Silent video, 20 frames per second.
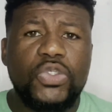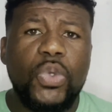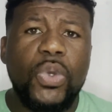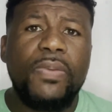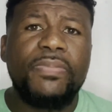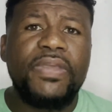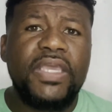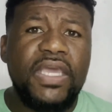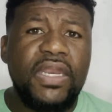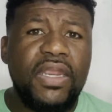So
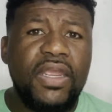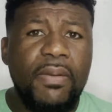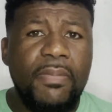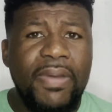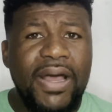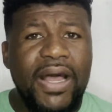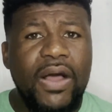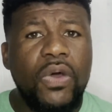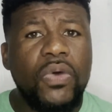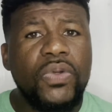I'm getting
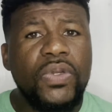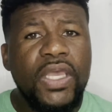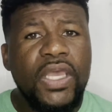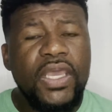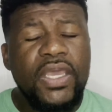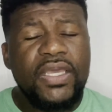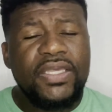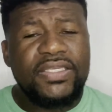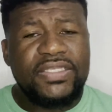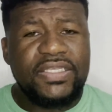about
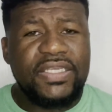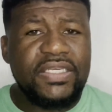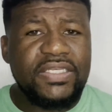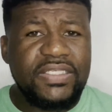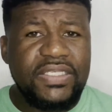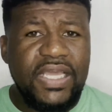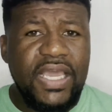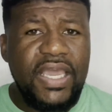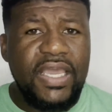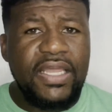
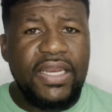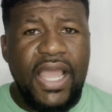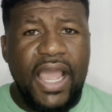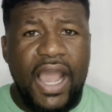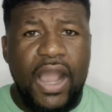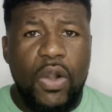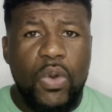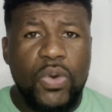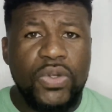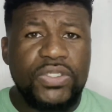6 to 8
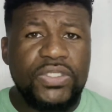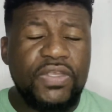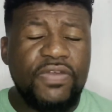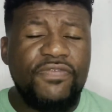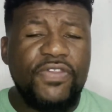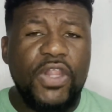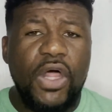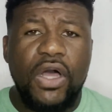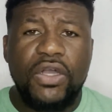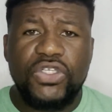hours
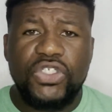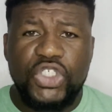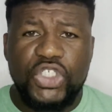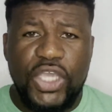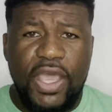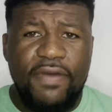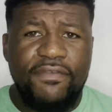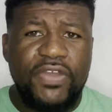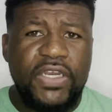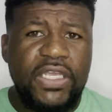of
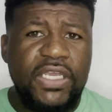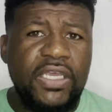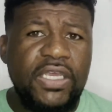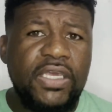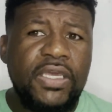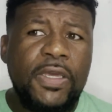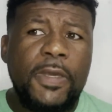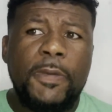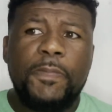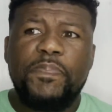
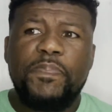longevity.